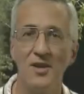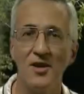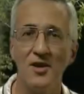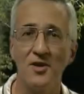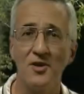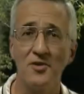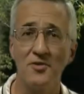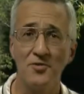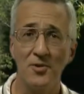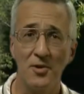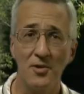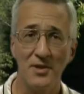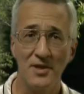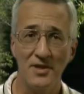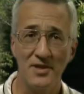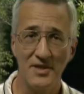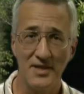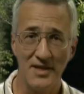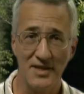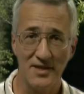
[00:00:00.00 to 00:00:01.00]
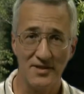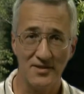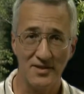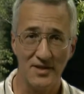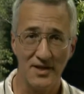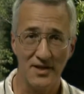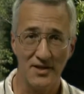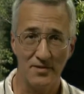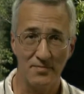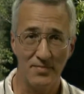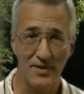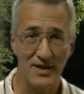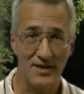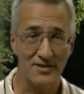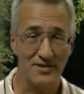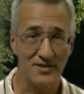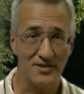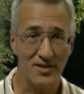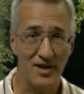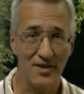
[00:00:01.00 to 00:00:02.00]
Controlling these and other
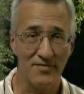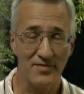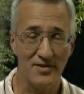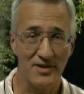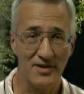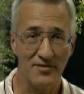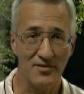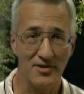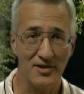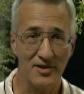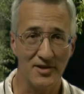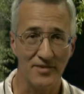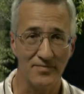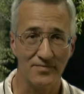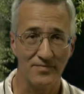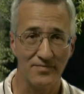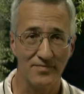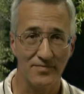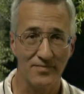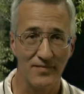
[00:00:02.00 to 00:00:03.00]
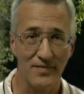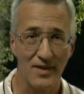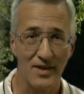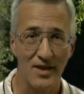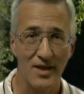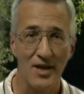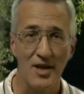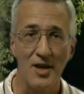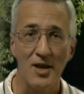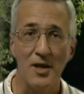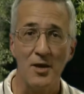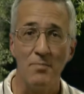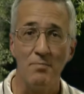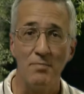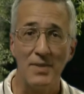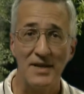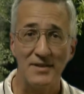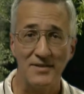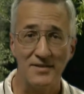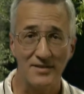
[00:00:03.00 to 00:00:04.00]
pests is often difficult.
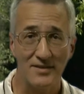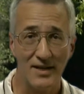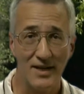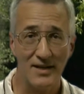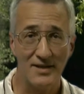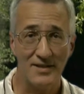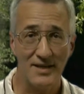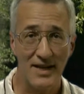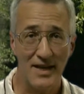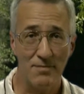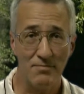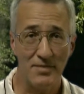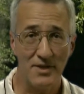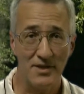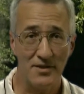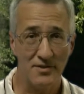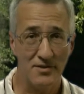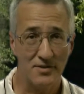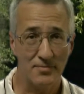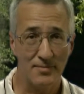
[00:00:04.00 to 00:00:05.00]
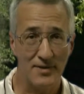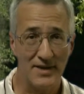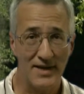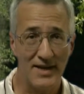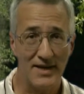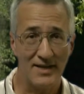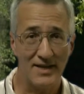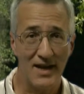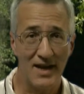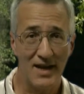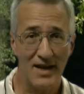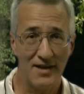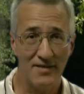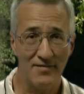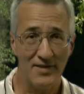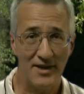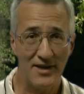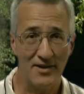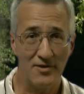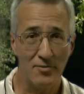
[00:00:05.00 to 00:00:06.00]
Pesticides can be used to protect
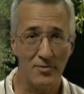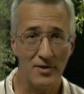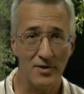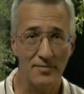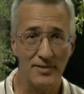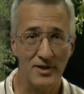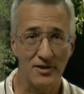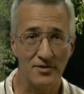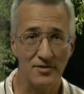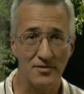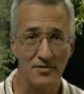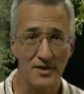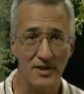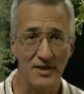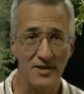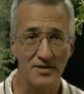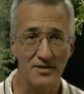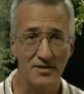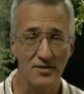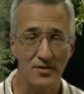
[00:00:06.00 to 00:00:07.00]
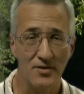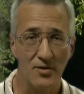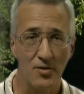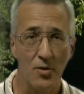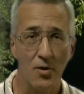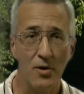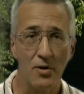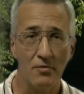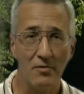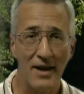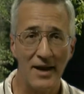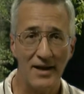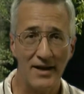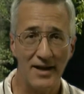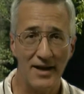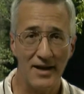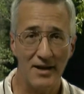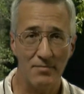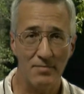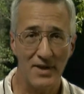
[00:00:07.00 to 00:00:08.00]
high-value ornamental trees or
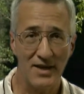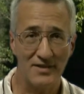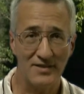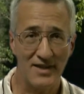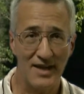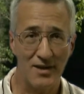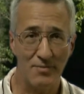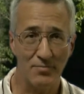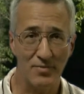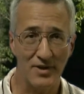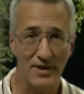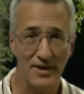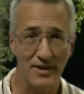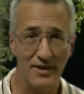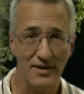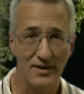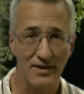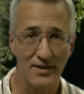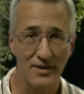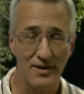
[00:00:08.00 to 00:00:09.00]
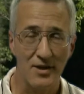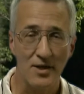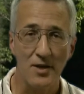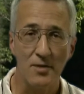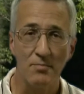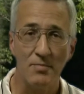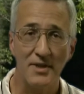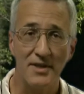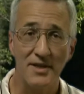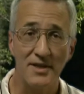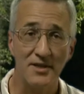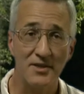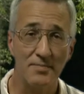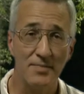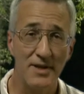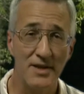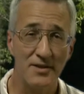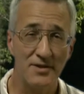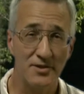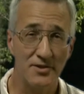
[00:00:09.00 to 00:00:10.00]
eradicate a pest outbreak, but the
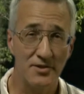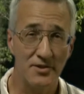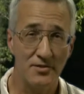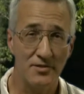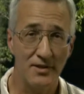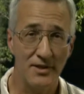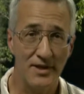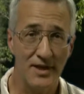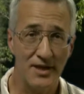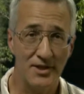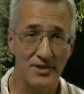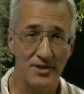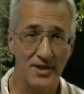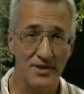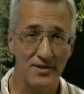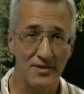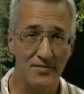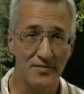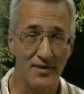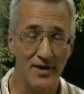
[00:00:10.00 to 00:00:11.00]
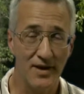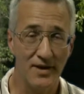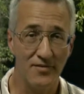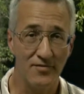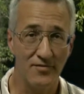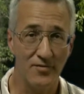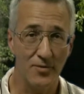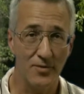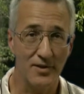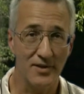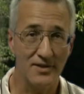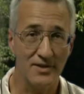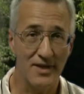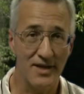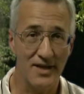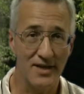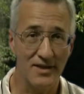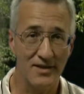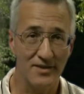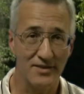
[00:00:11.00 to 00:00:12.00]
expense is usually not justified in forest
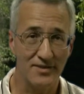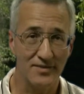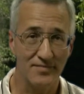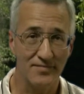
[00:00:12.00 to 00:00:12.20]
stands.